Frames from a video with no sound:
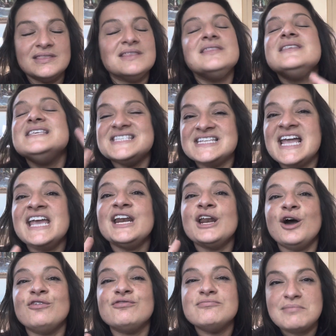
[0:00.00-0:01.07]
state
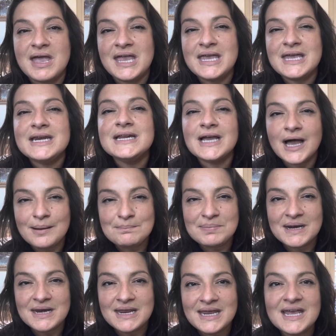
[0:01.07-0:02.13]
of Maine
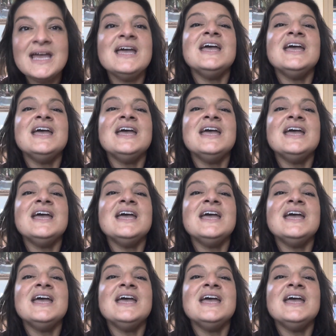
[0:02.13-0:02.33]
company,